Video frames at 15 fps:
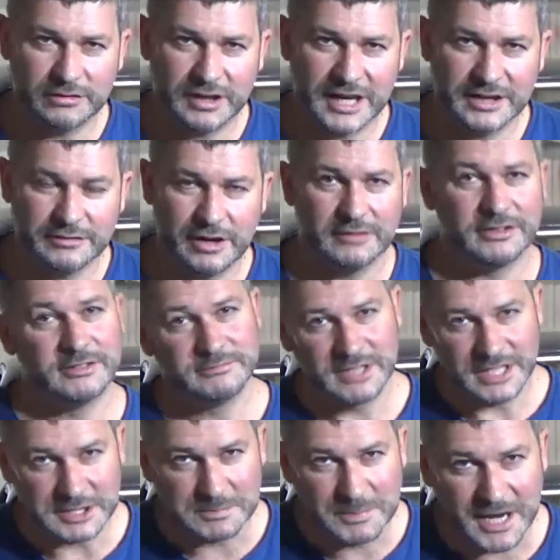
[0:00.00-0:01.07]
Land Rover.
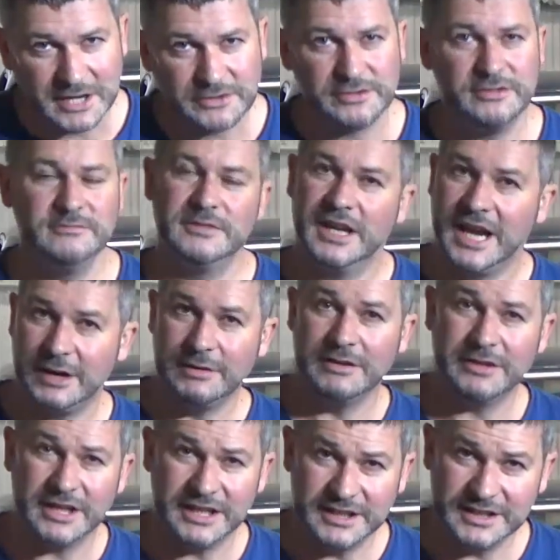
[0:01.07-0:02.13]
It's petrol, however
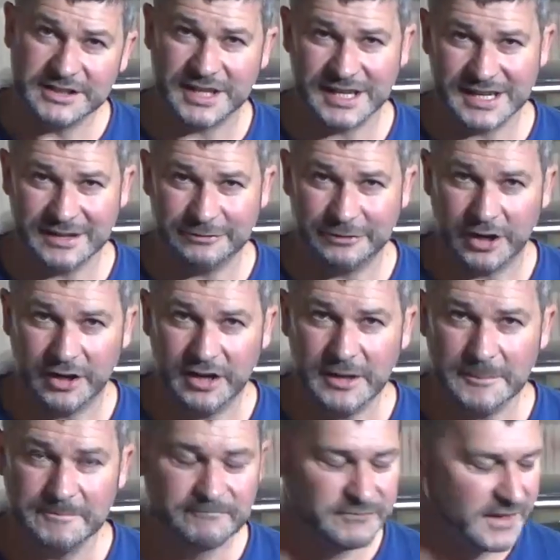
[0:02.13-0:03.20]
it is EFI.
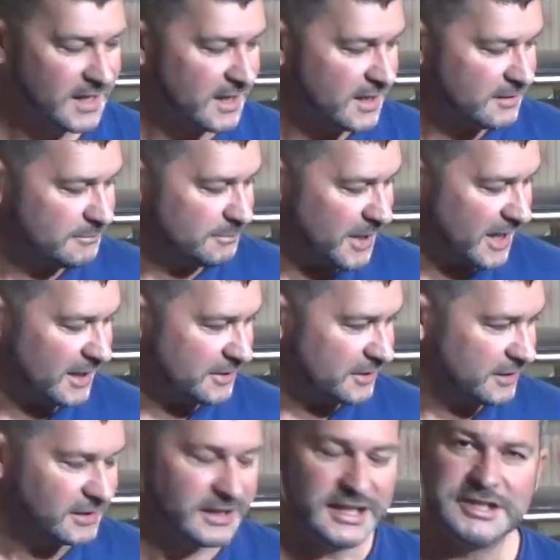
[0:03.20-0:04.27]

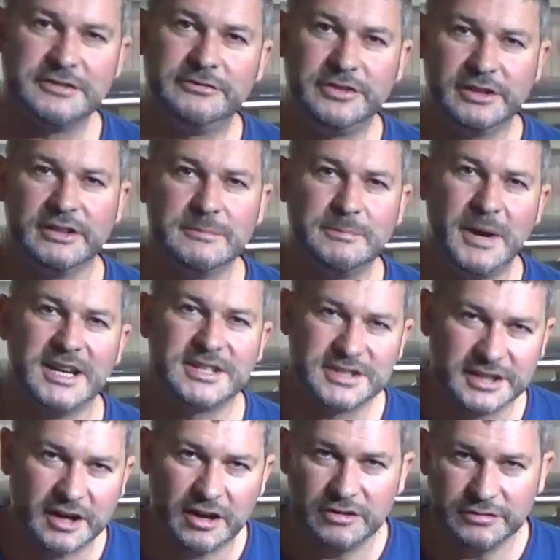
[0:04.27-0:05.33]
But it's a very
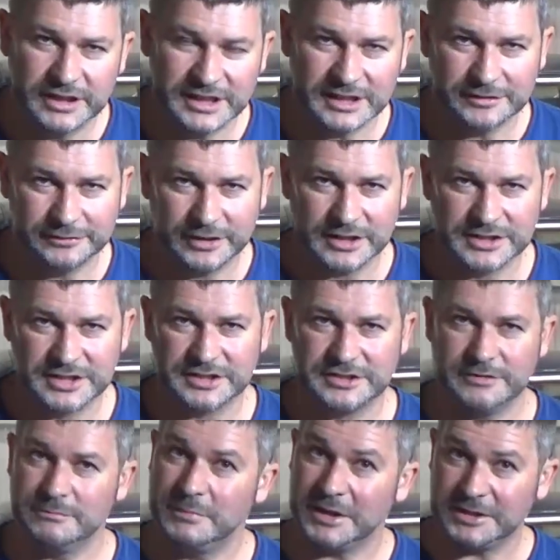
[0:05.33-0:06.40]
basic old EFI
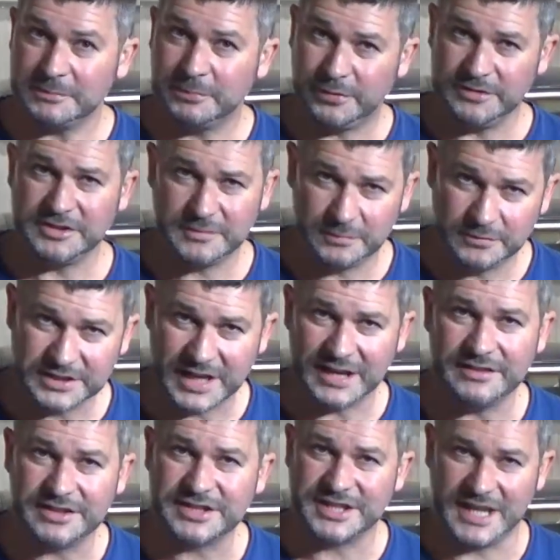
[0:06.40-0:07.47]
system. But the principles are
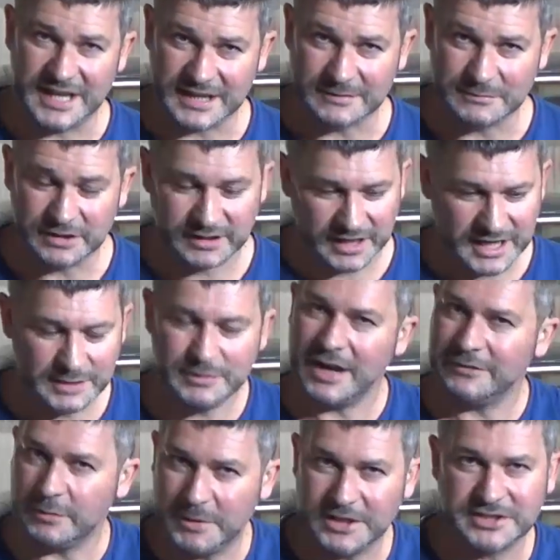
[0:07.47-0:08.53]
the same, okay? We have
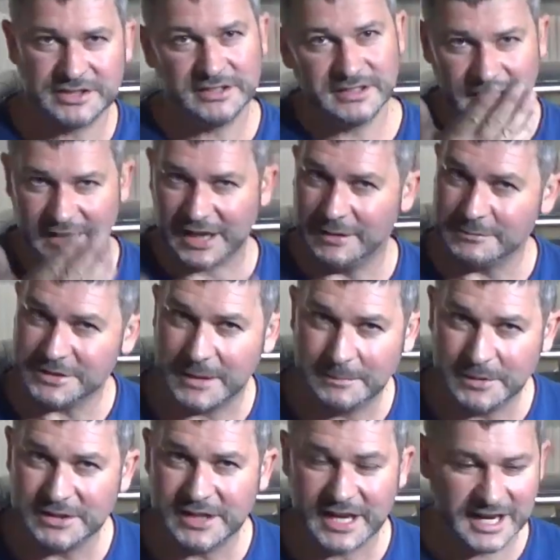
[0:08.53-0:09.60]
a piston that comes up
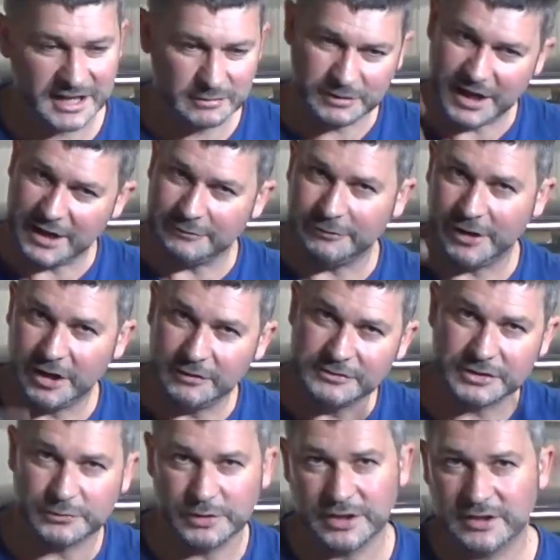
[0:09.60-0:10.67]
and down, we have valves
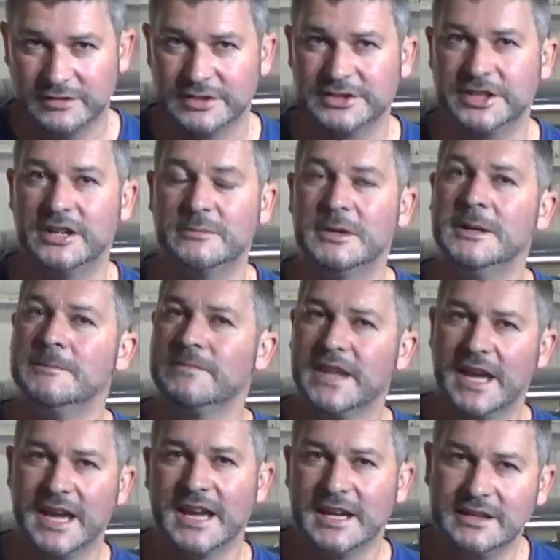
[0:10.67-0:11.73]
that work in the top,
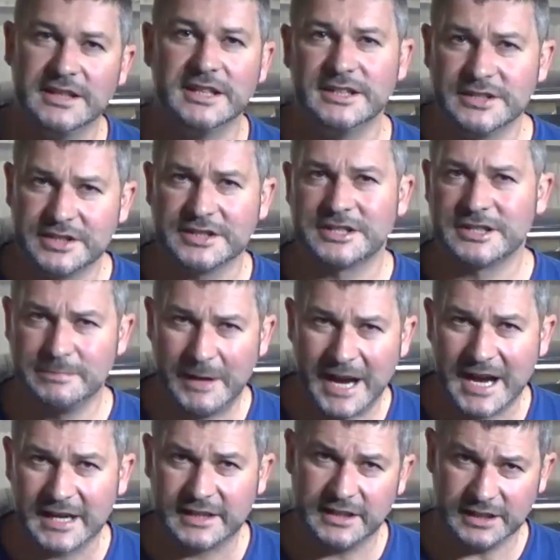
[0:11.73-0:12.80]
and it is a
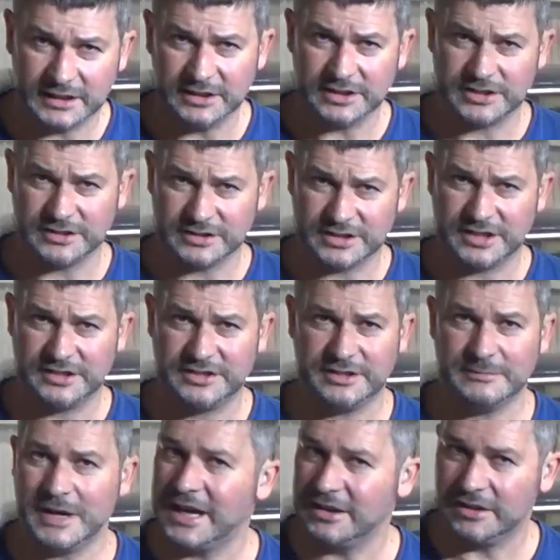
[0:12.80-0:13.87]
spark ignition system,
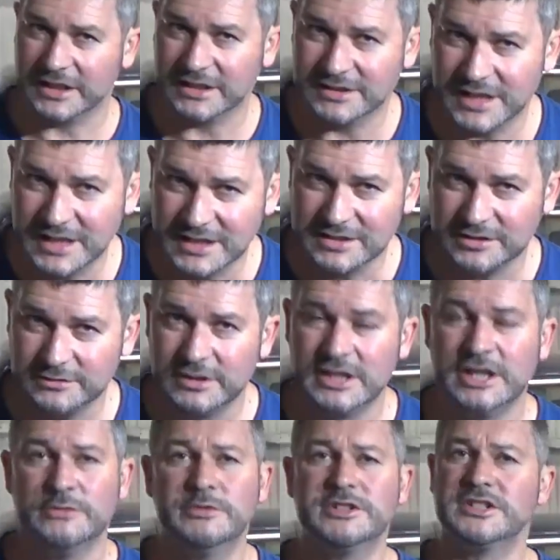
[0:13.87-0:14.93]
unlike a diesel,
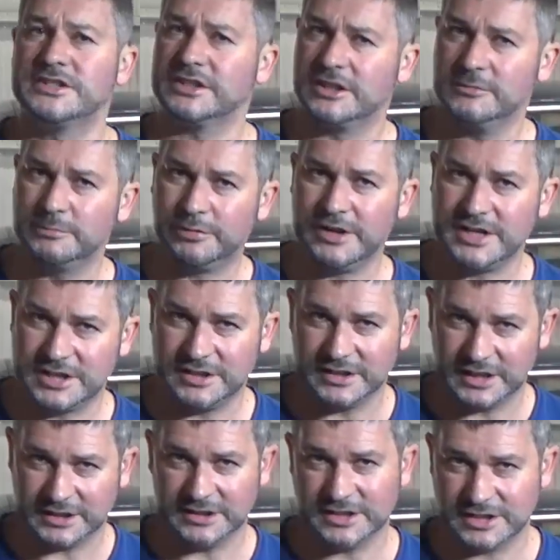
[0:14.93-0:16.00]
which is a compression
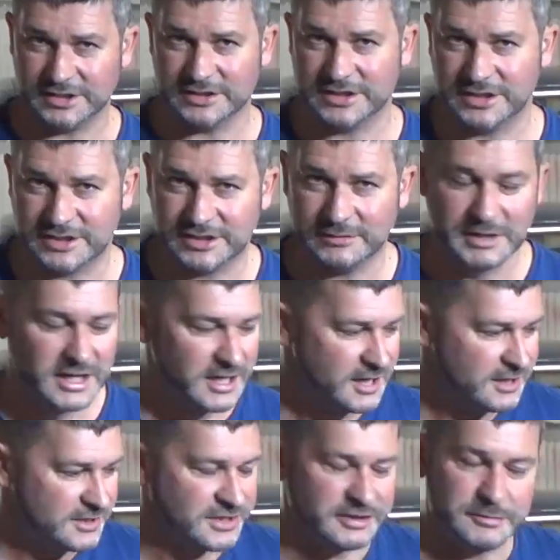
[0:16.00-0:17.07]
ignition system.
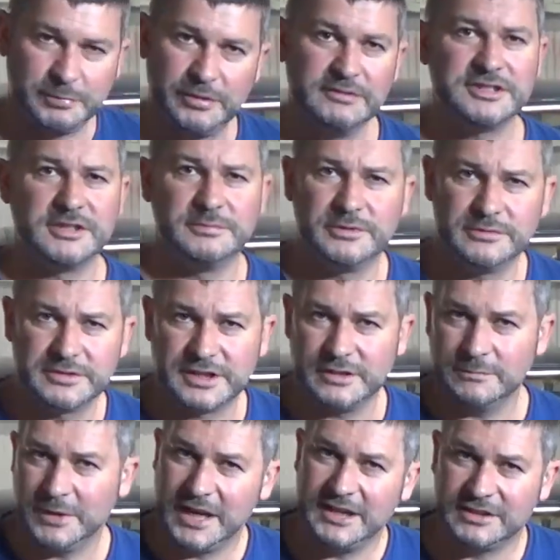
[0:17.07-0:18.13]
So the principles
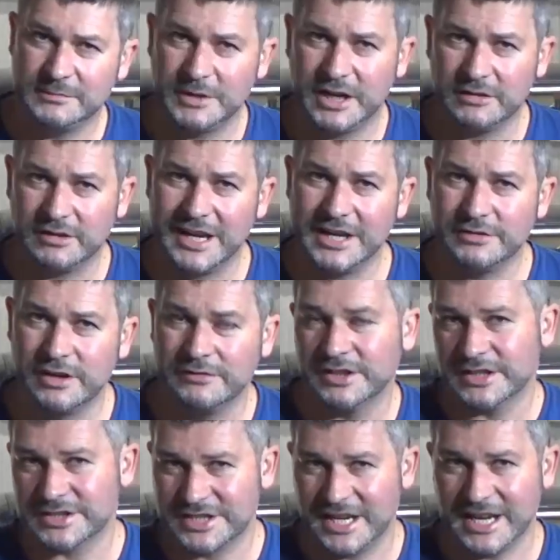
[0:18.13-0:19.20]
compared to my old Land Rover are
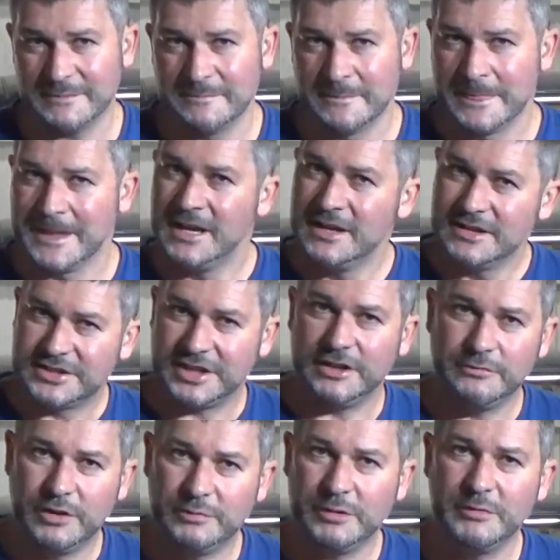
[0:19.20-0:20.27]
the same. So
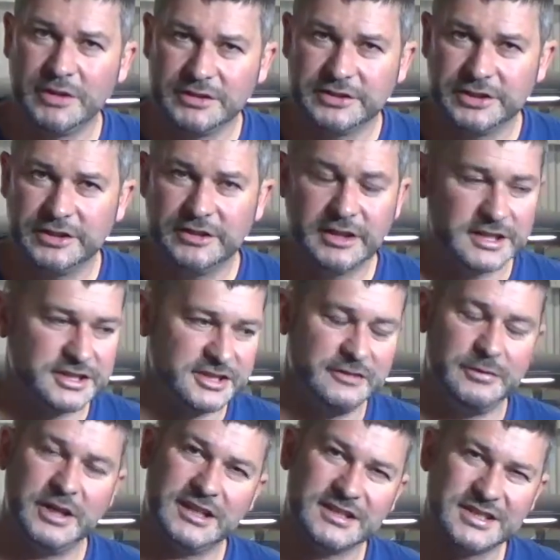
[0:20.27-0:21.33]
what we want to do is see if
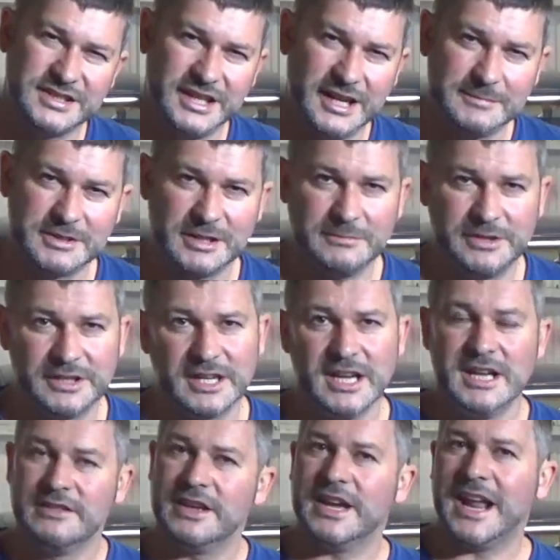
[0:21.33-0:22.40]
we can set up something
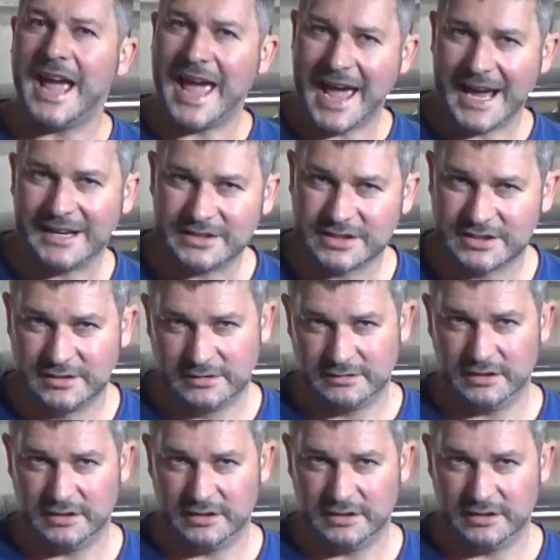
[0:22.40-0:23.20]
that acts